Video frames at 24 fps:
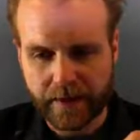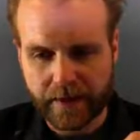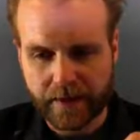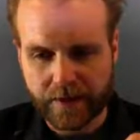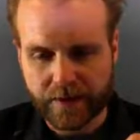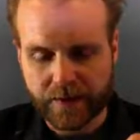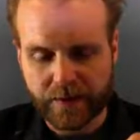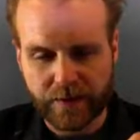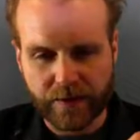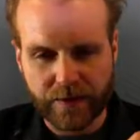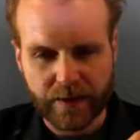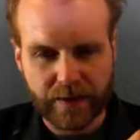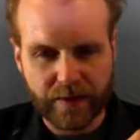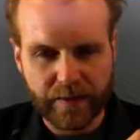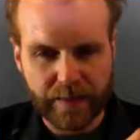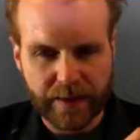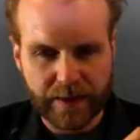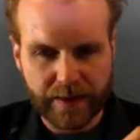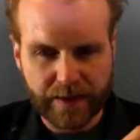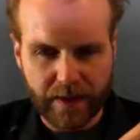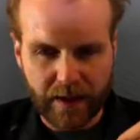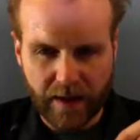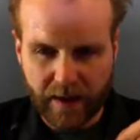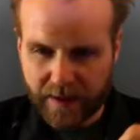So there could
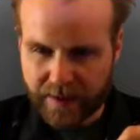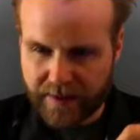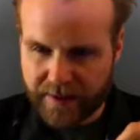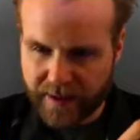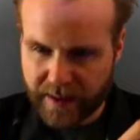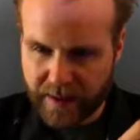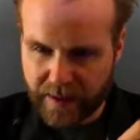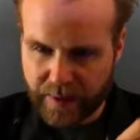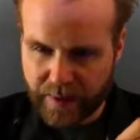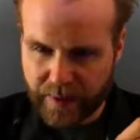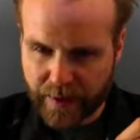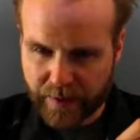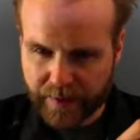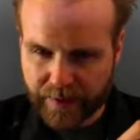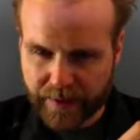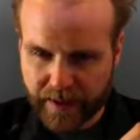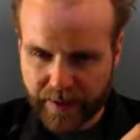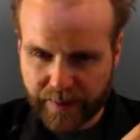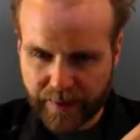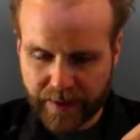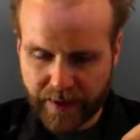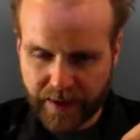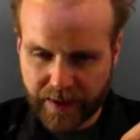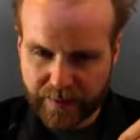be oxide
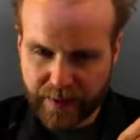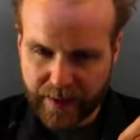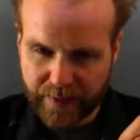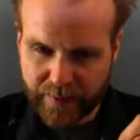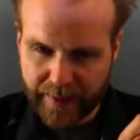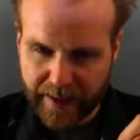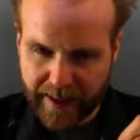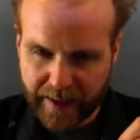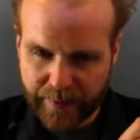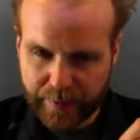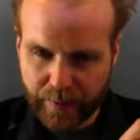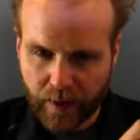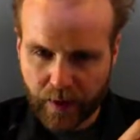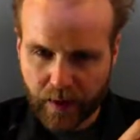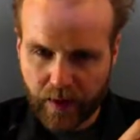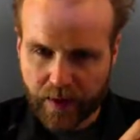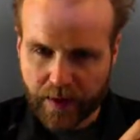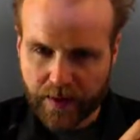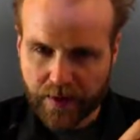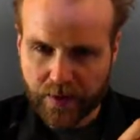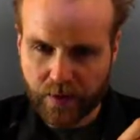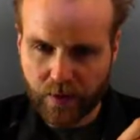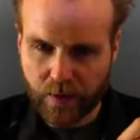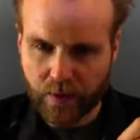buildup, it could be a bad
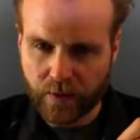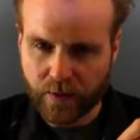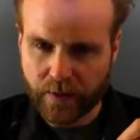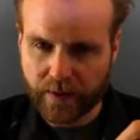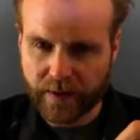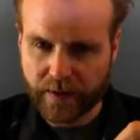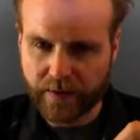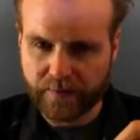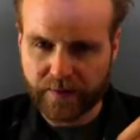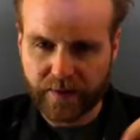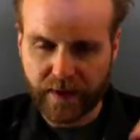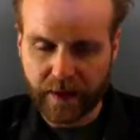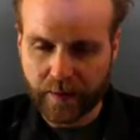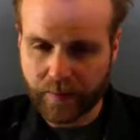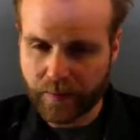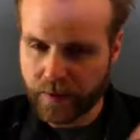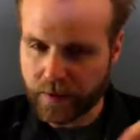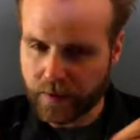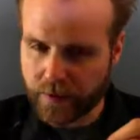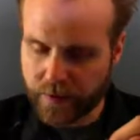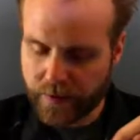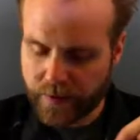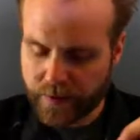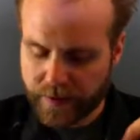bond, or it could have come
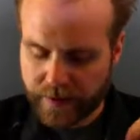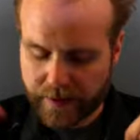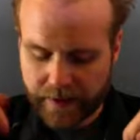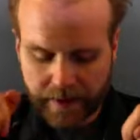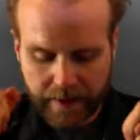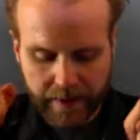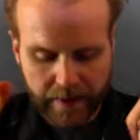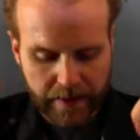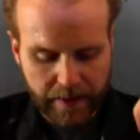loose.